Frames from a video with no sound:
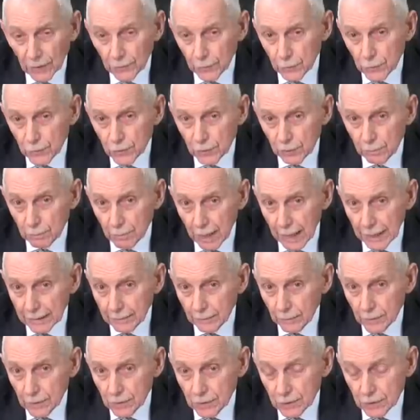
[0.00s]
others are
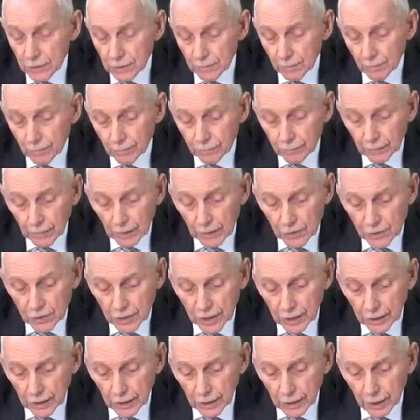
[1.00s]
migrants,
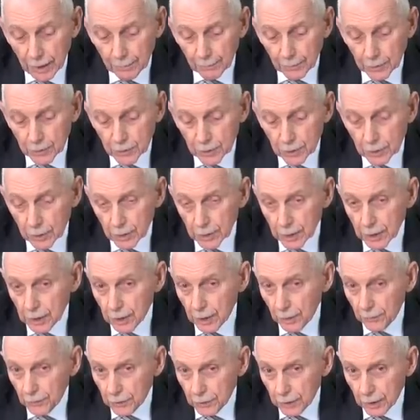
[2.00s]
seeking opportunity in
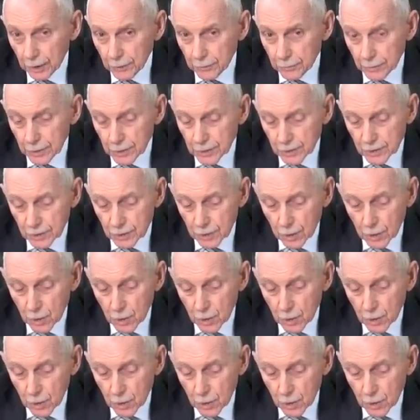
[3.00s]
other countries